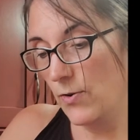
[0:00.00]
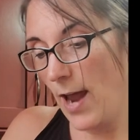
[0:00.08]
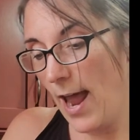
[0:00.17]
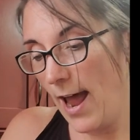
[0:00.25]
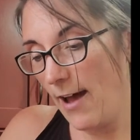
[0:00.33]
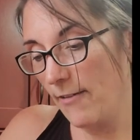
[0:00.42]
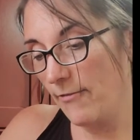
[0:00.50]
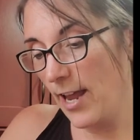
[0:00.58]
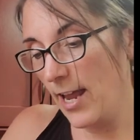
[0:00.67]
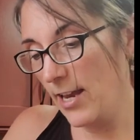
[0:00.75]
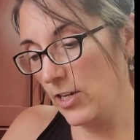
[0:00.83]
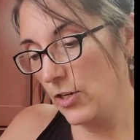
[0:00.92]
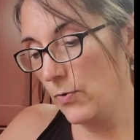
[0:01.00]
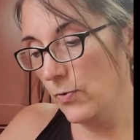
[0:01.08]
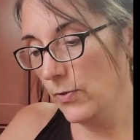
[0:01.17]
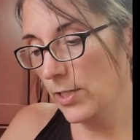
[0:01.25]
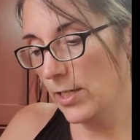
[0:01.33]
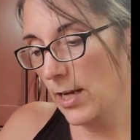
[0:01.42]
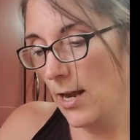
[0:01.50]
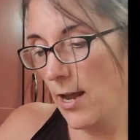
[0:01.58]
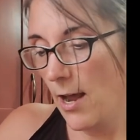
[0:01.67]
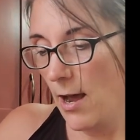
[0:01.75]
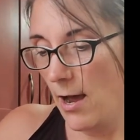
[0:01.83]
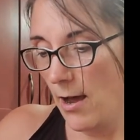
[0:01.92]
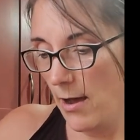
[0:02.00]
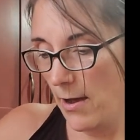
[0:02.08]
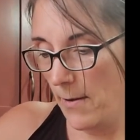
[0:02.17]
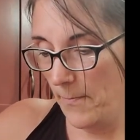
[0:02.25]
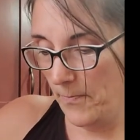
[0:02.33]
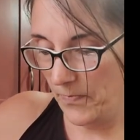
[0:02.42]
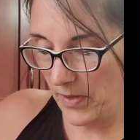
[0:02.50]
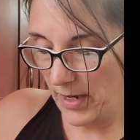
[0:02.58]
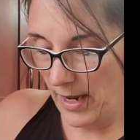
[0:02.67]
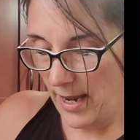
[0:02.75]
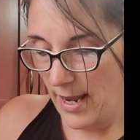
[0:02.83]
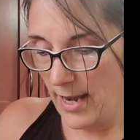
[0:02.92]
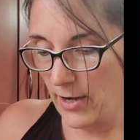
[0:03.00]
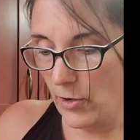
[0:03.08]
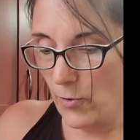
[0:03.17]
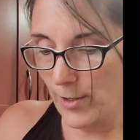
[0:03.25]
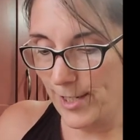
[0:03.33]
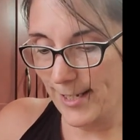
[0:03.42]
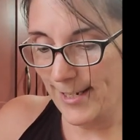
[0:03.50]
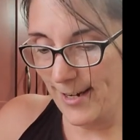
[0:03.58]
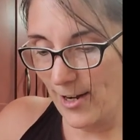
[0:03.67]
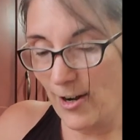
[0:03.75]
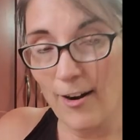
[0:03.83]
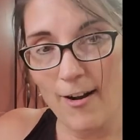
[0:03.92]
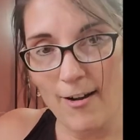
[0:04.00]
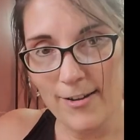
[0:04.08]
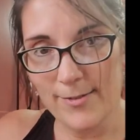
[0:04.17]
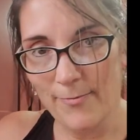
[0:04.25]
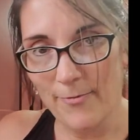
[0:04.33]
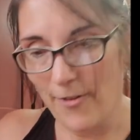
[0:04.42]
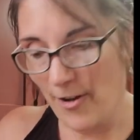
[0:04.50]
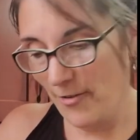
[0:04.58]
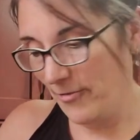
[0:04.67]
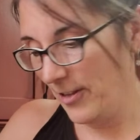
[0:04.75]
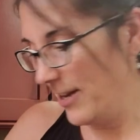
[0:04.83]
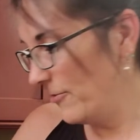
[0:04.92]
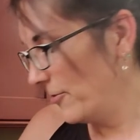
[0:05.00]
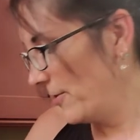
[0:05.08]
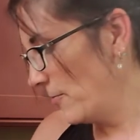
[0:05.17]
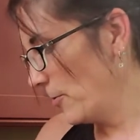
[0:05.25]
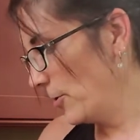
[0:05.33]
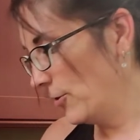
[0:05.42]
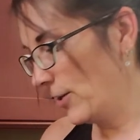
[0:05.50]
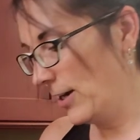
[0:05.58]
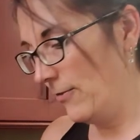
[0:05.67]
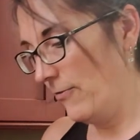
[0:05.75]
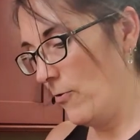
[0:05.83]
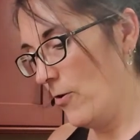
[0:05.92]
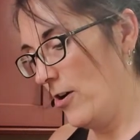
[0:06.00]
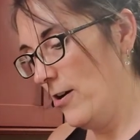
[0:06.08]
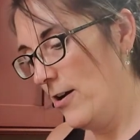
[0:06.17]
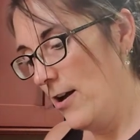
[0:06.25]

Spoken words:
have and use. And of course, it's got our awesome fall flavor that we're looking for.